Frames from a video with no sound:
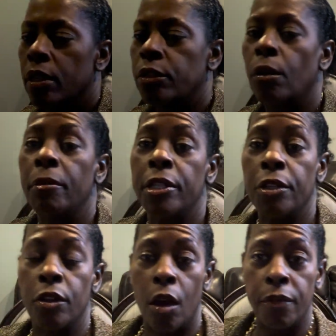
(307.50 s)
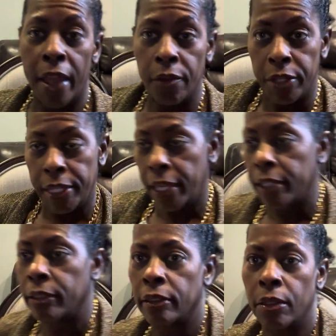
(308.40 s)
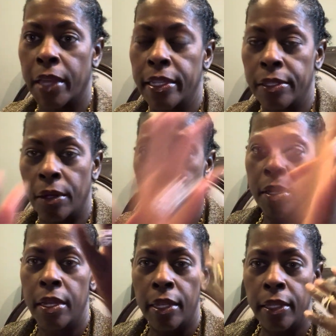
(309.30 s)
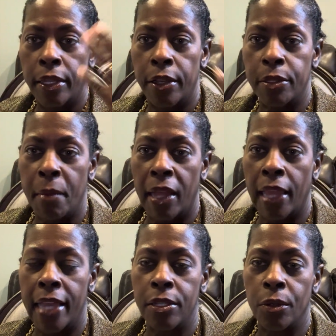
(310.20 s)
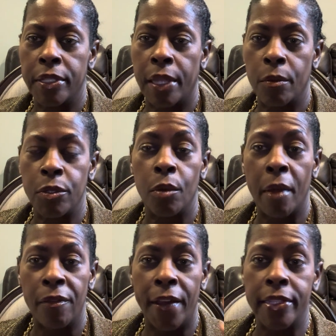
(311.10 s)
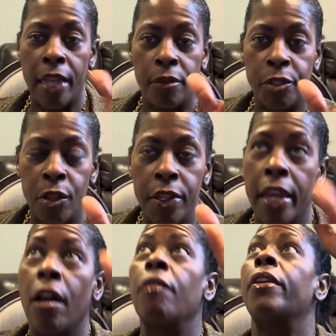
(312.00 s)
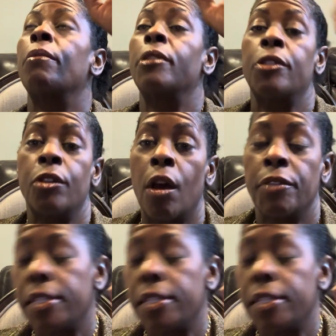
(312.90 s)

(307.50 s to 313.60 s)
So I'm going to turn off everything. Okay, so there's my light source that was on my face. I've turned that off, and I'm going to turn off the